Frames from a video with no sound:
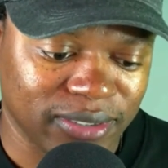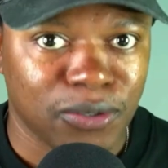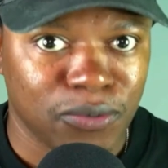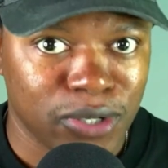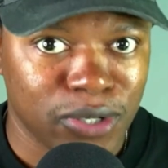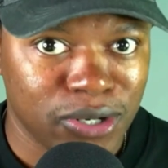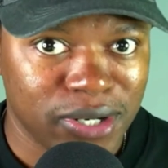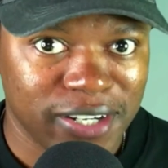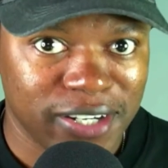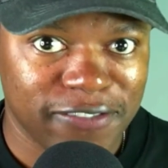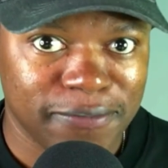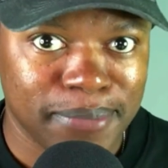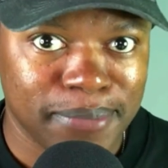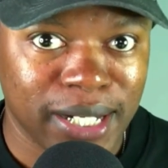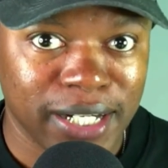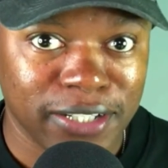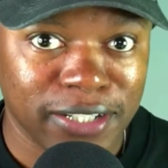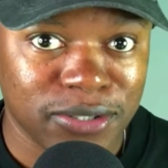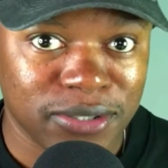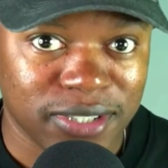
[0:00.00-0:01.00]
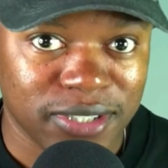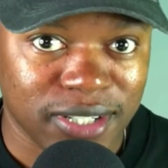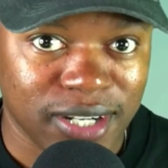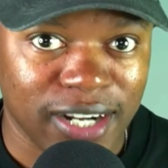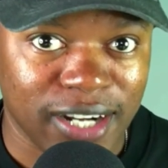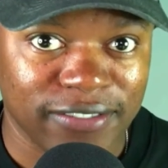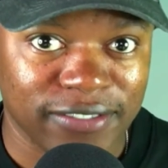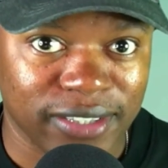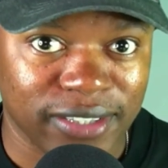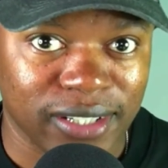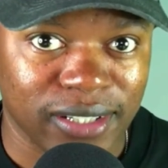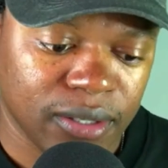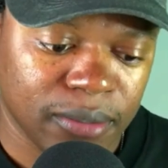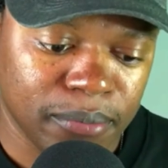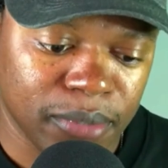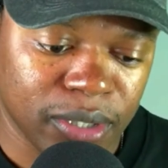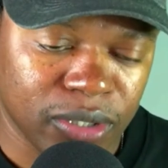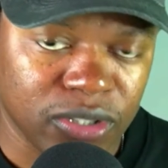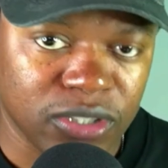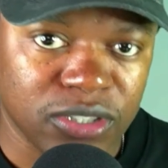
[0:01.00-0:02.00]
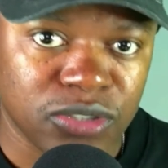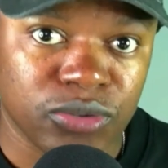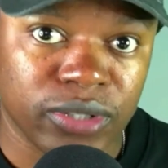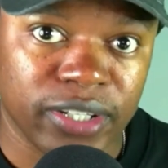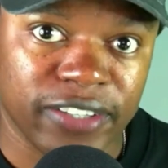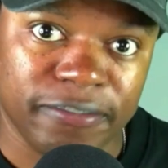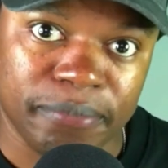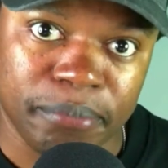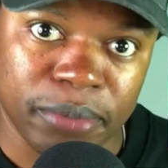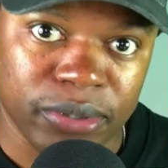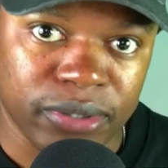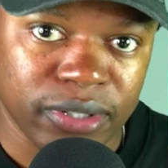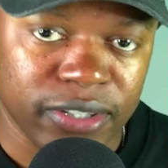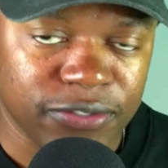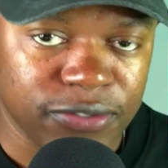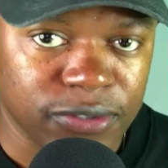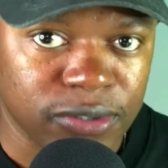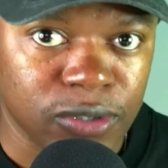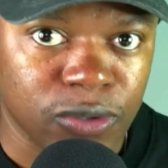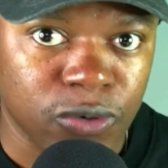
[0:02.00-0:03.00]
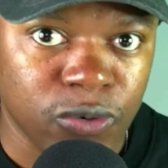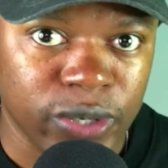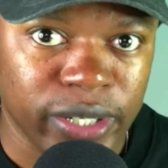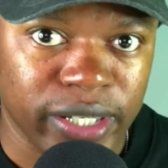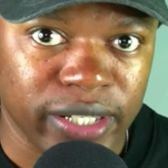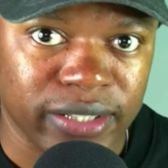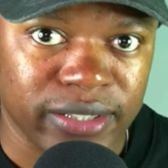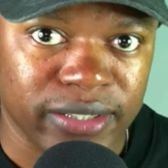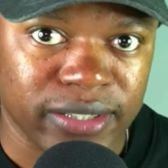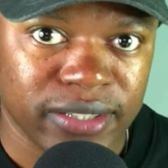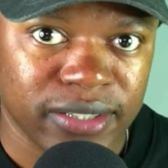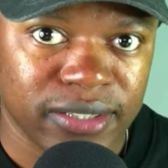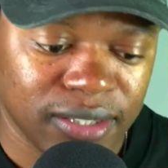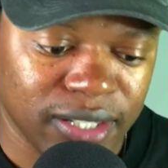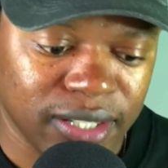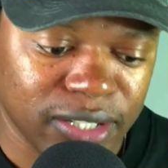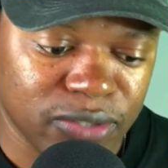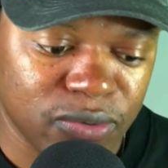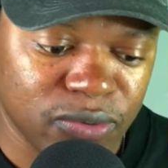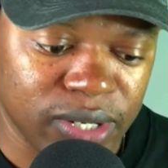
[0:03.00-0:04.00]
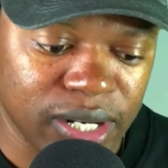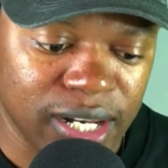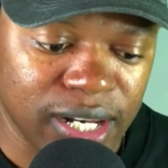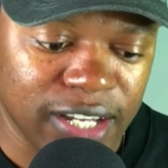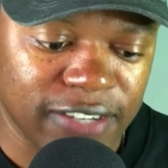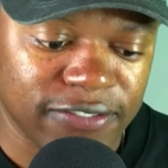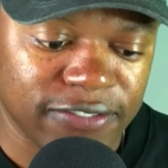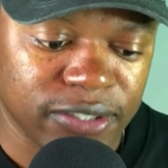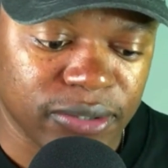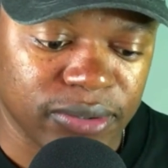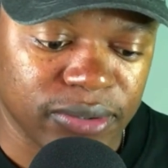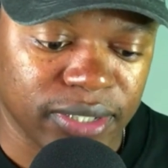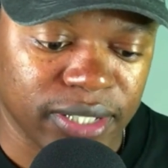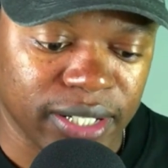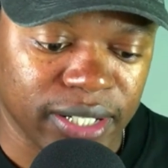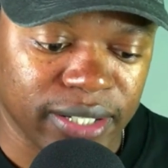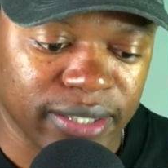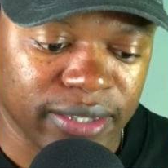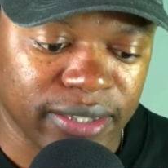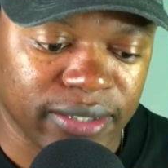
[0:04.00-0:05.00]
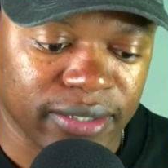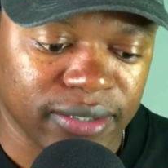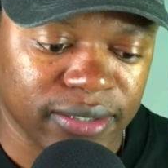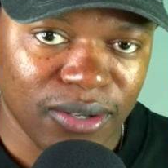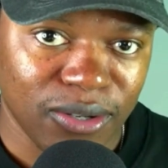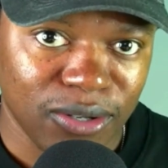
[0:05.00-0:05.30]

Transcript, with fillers: We don't have money to travel because we have beautiful queens that we love to death.